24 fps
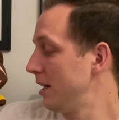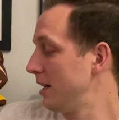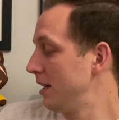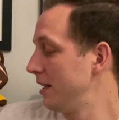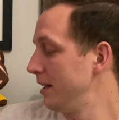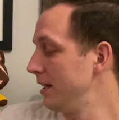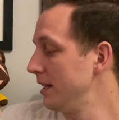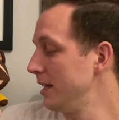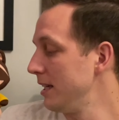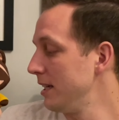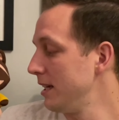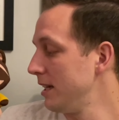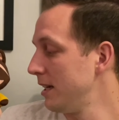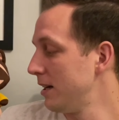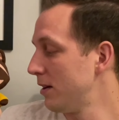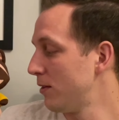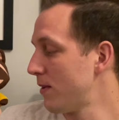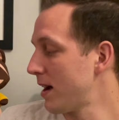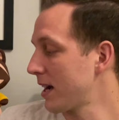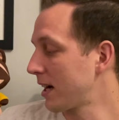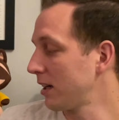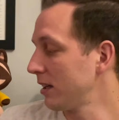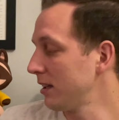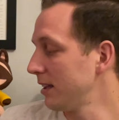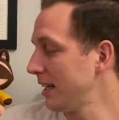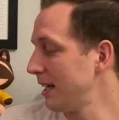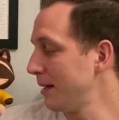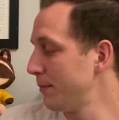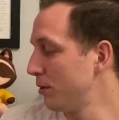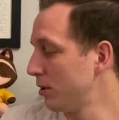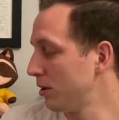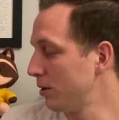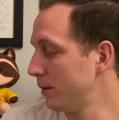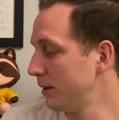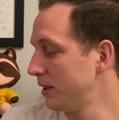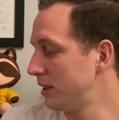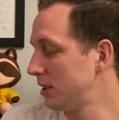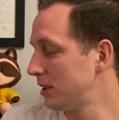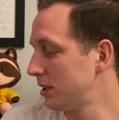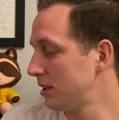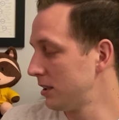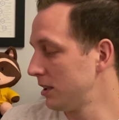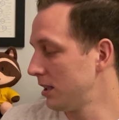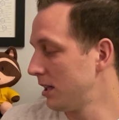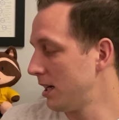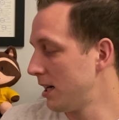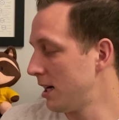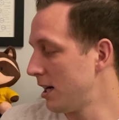the record label, which
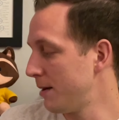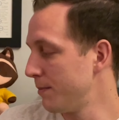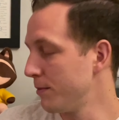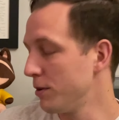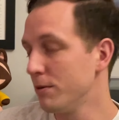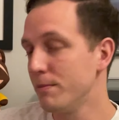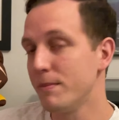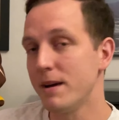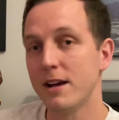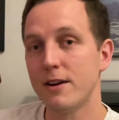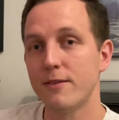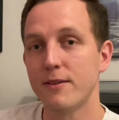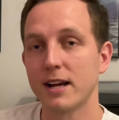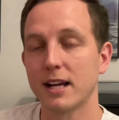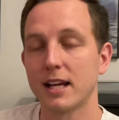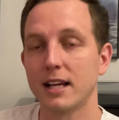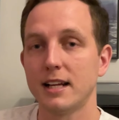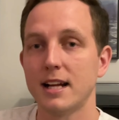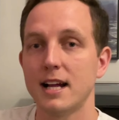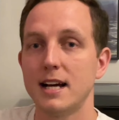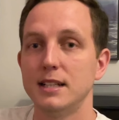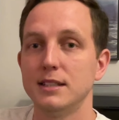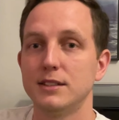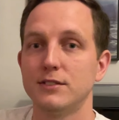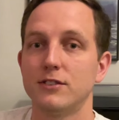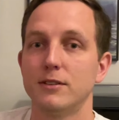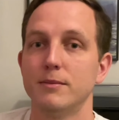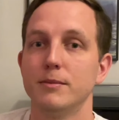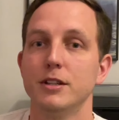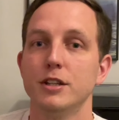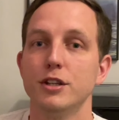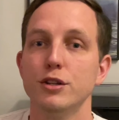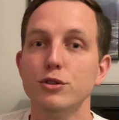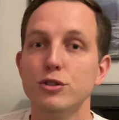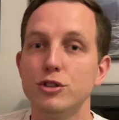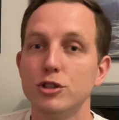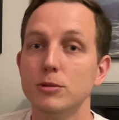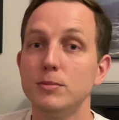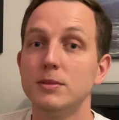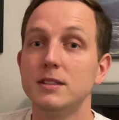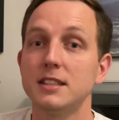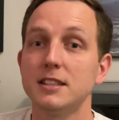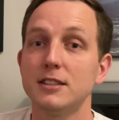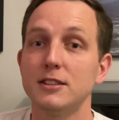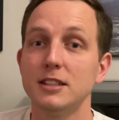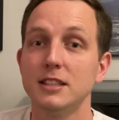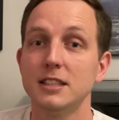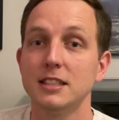you may recognize from the YouTube
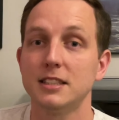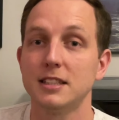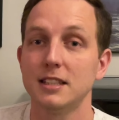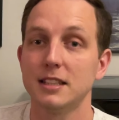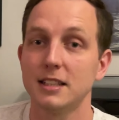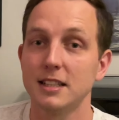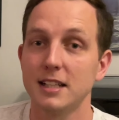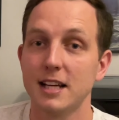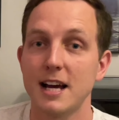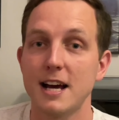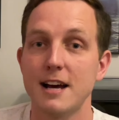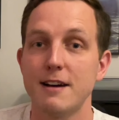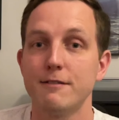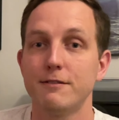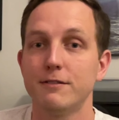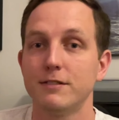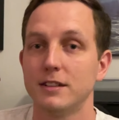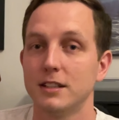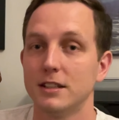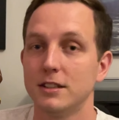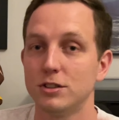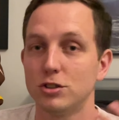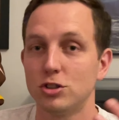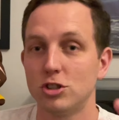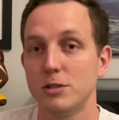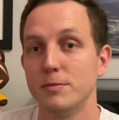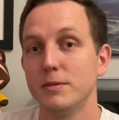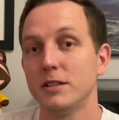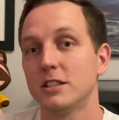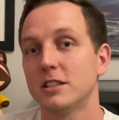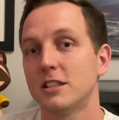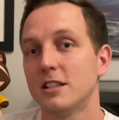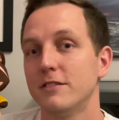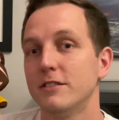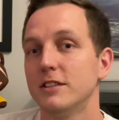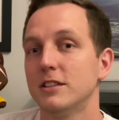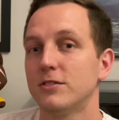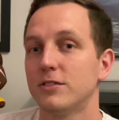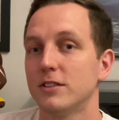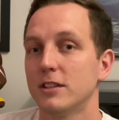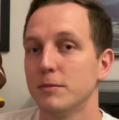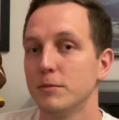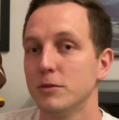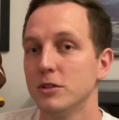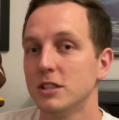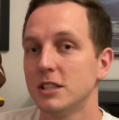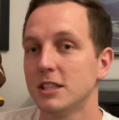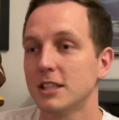series that they have, the streaming service for the
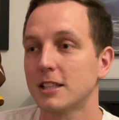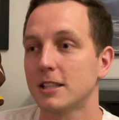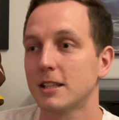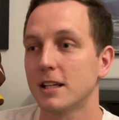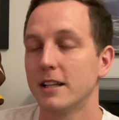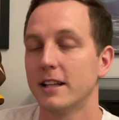music.